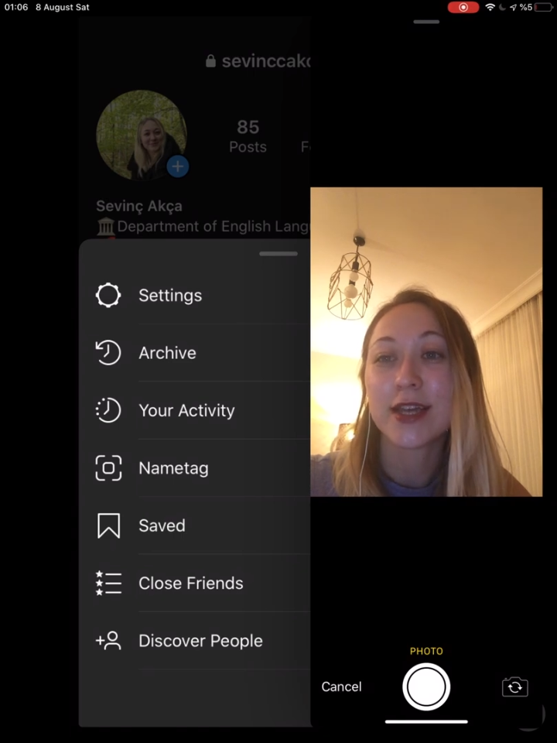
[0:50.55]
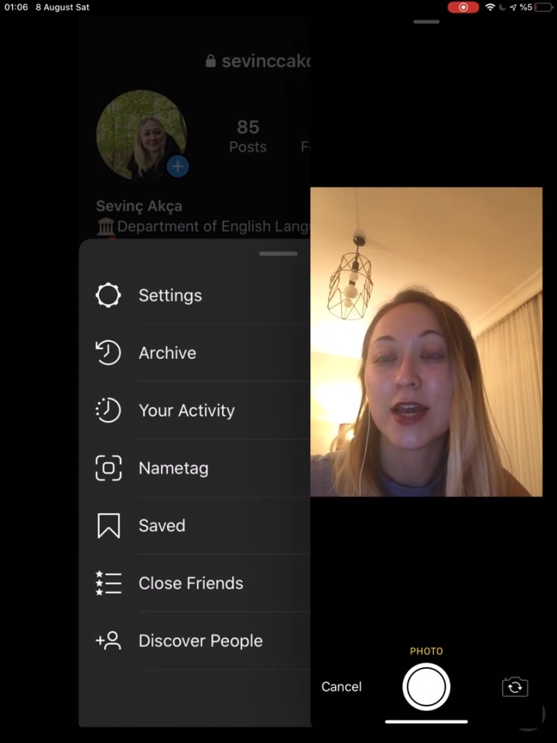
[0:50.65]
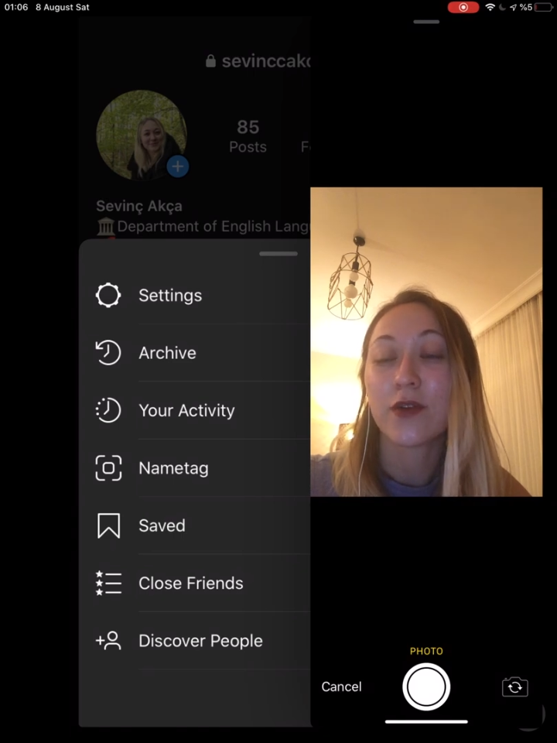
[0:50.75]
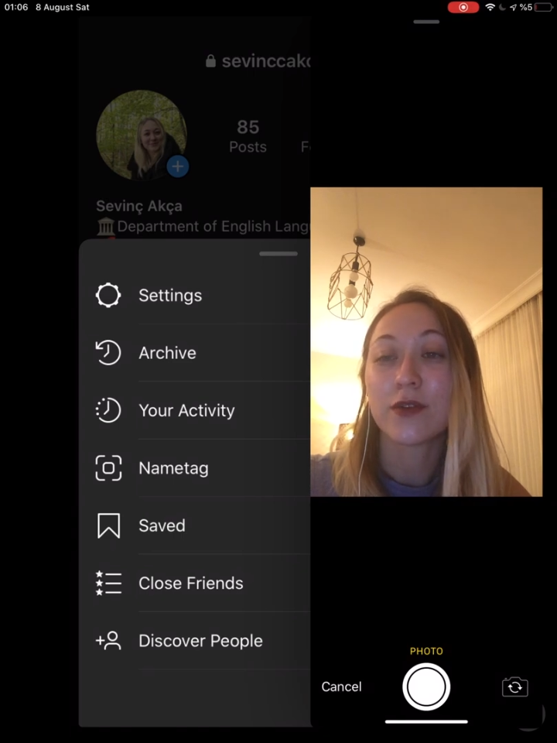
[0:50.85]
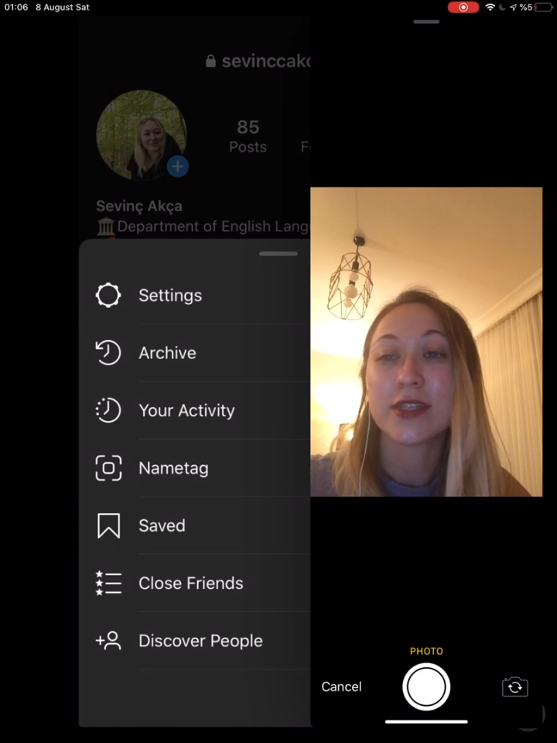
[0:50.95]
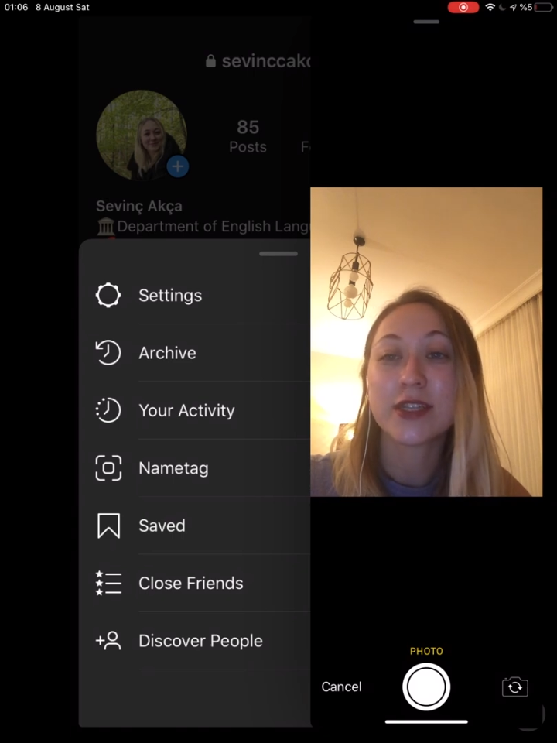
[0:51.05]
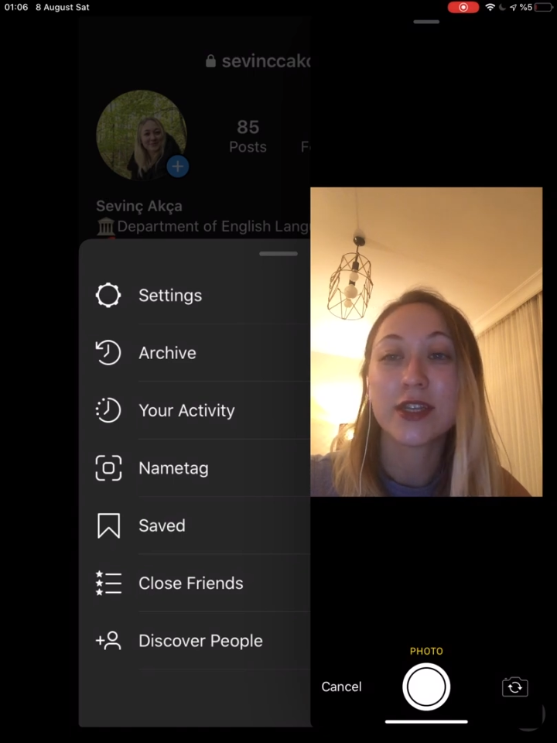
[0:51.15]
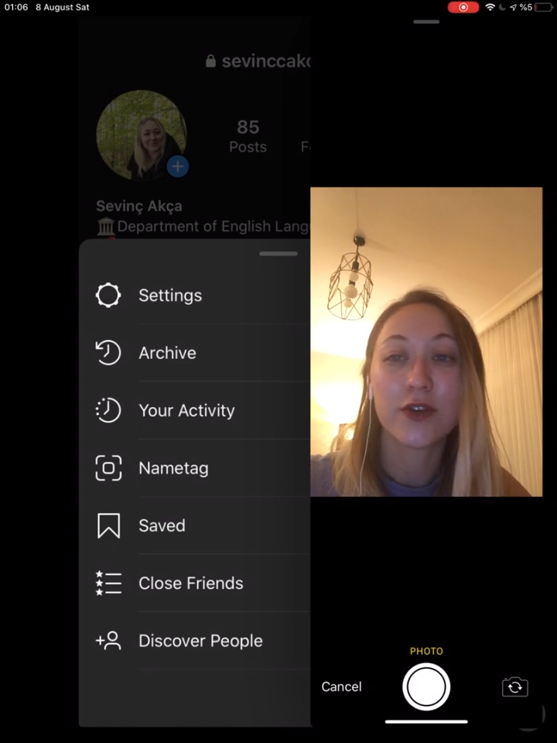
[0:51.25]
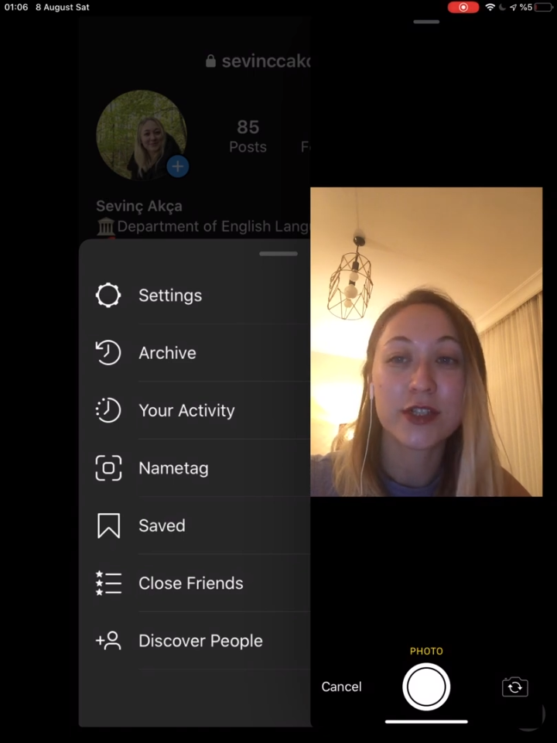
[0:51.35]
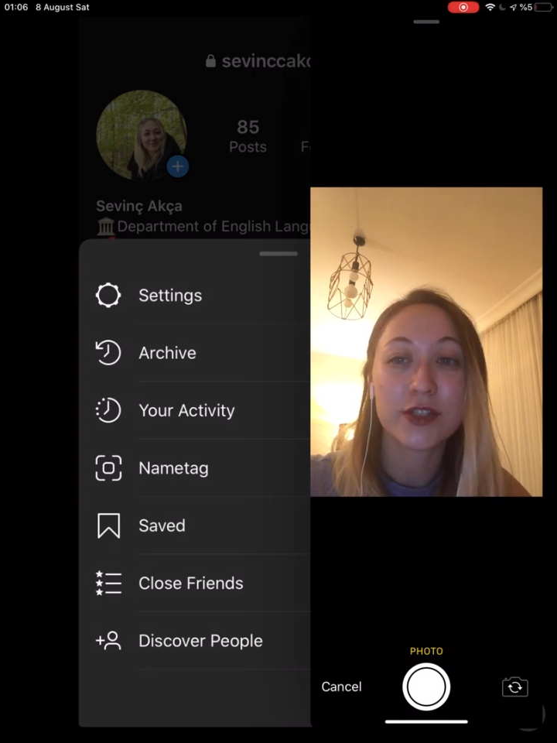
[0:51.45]
will see your
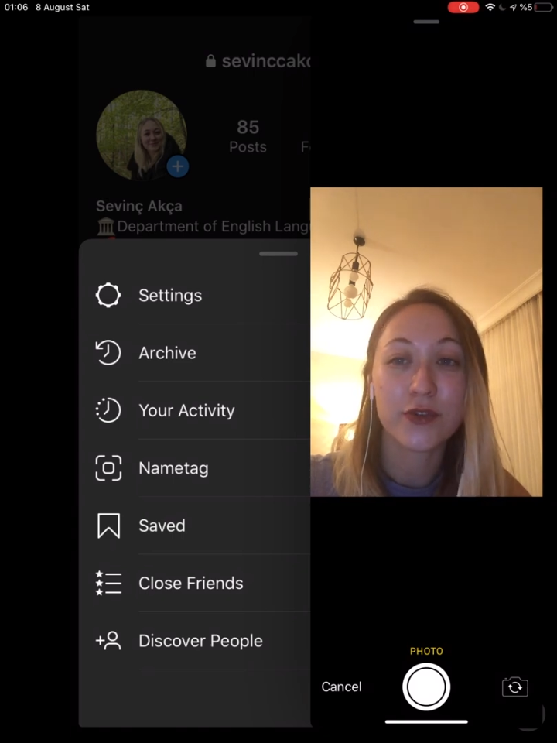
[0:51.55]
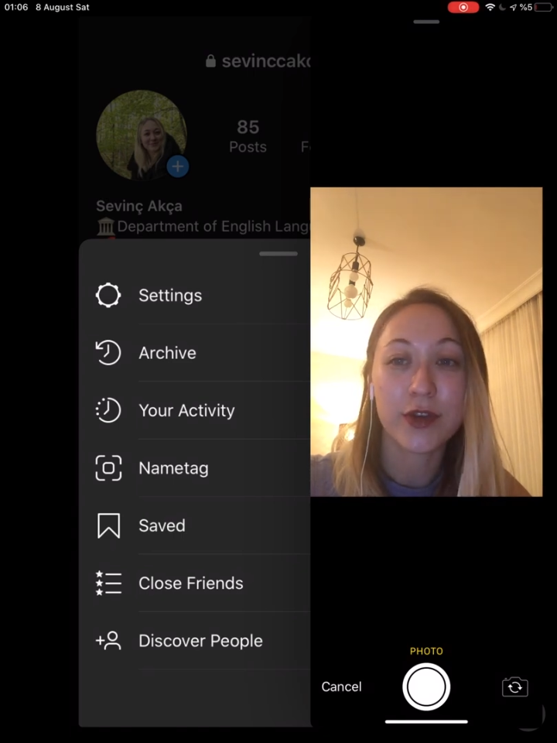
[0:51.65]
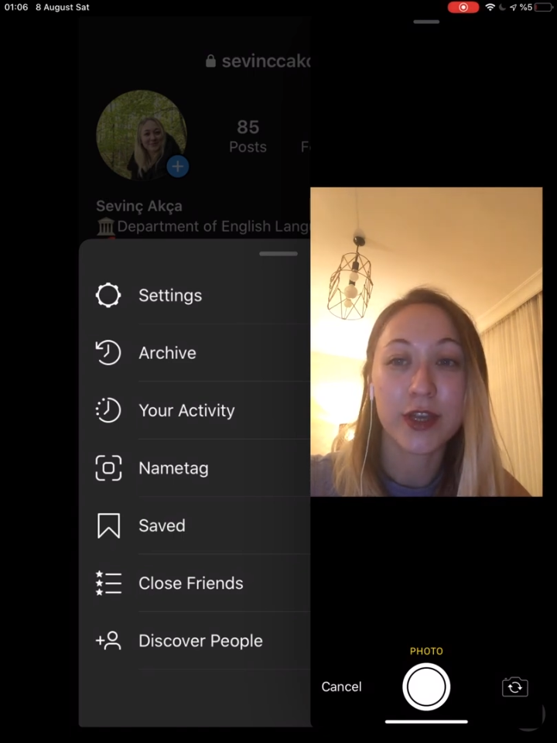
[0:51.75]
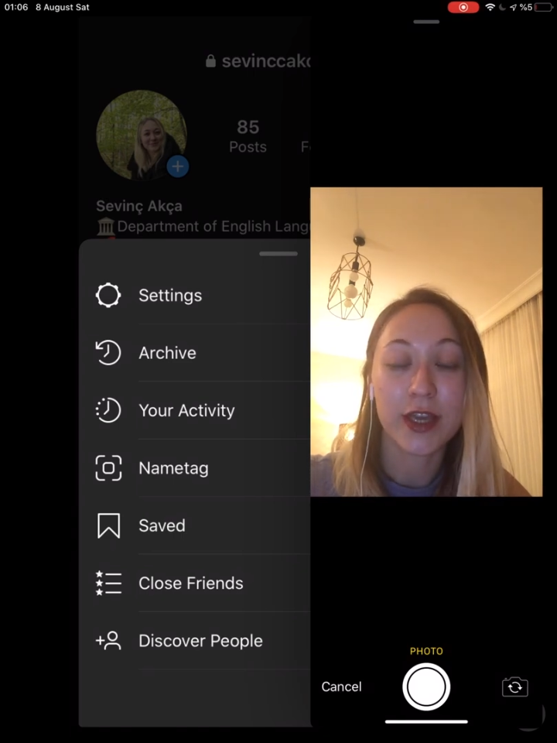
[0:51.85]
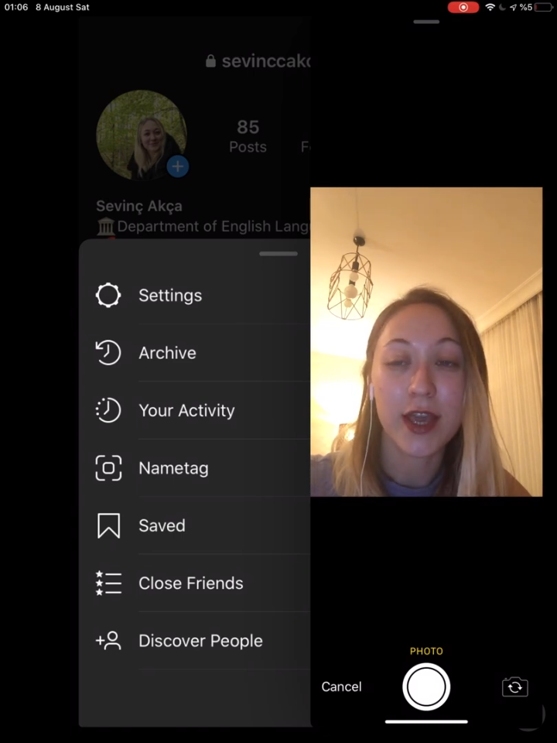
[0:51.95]
story